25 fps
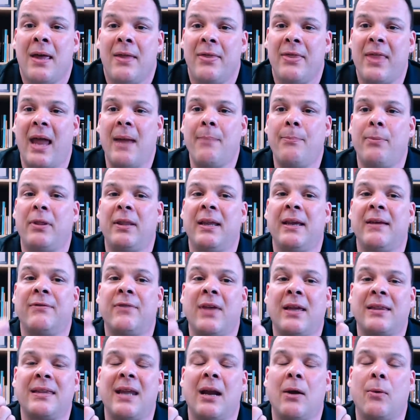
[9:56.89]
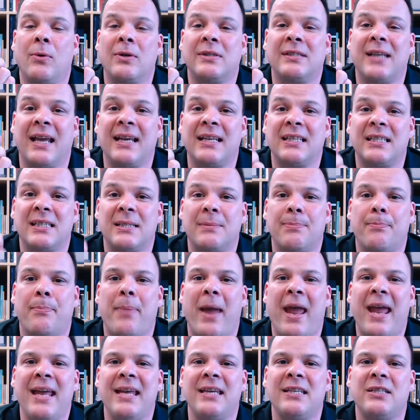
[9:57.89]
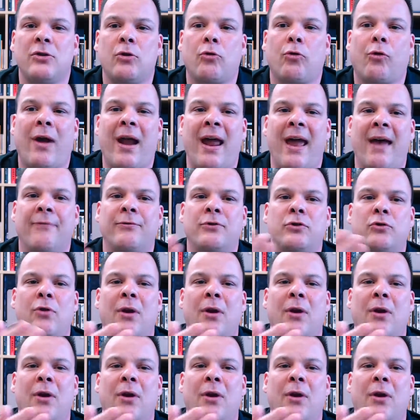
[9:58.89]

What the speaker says: they believed that there was a spacecraft